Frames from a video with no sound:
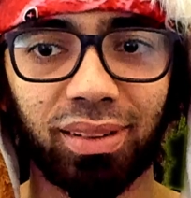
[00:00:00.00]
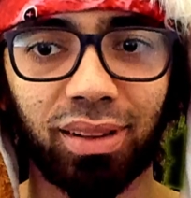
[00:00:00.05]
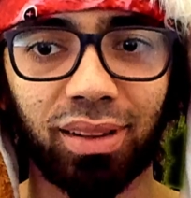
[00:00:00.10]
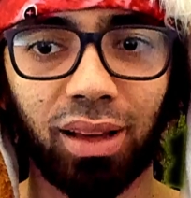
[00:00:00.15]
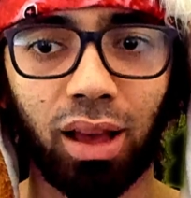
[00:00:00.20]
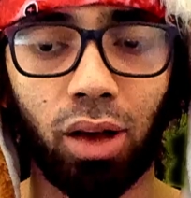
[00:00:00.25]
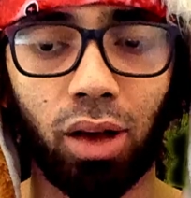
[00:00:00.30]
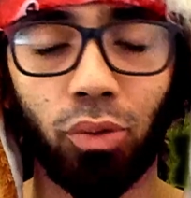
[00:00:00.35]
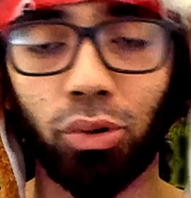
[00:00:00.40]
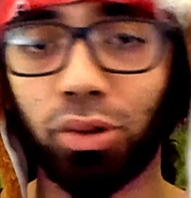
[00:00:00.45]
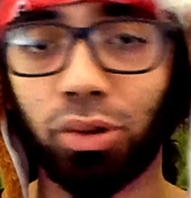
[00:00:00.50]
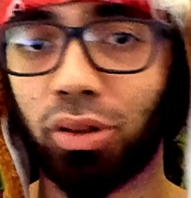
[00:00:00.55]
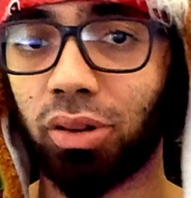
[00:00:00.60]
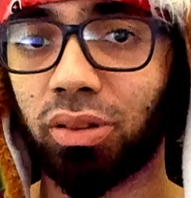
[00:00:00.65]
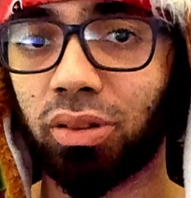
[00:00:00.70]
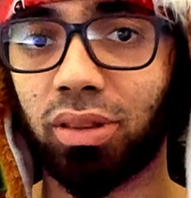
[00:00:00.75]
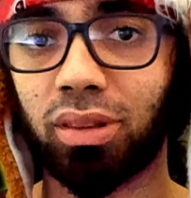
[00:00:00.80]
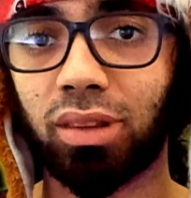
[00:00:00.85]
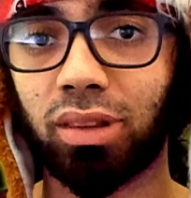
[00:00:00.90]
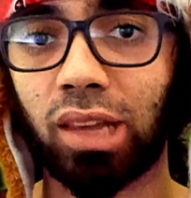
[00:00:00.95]
And without
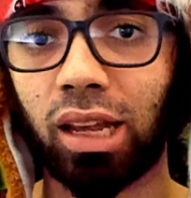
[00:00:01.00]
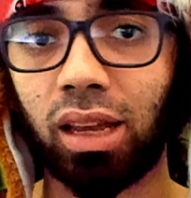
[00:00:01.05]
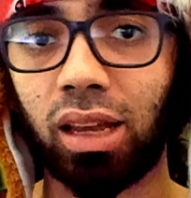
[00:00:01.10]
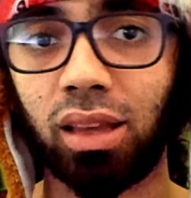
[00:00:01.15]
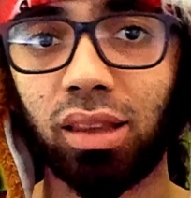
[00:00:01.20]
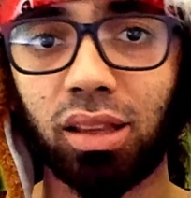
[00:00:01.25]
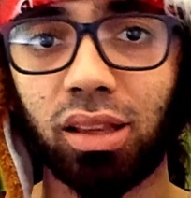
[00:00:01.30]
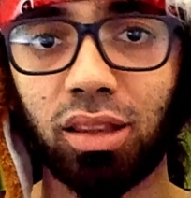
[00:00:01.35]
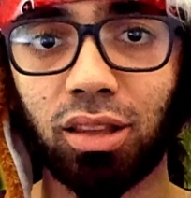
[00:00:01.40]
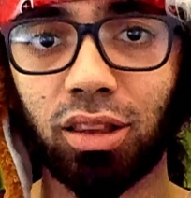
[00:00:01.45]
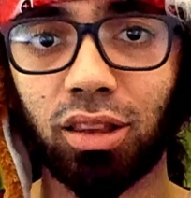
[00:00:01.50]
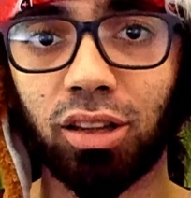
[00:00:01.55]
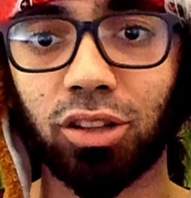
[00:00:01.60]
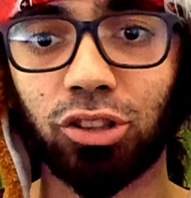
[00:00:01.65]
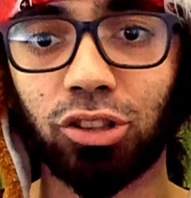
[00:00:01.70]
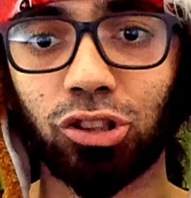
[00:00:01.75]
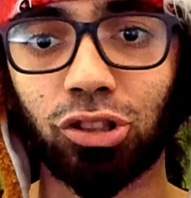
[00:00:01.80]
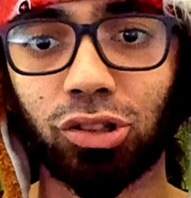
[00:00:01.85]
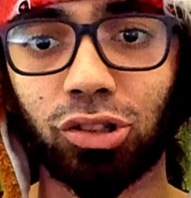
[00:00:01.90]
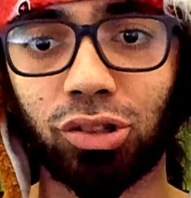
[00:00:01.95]
taking any
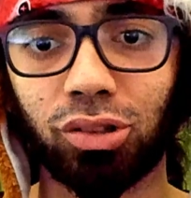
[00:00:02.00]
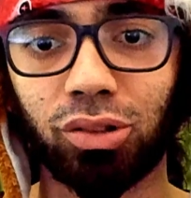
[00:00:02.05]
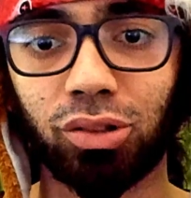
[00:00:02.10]
danger.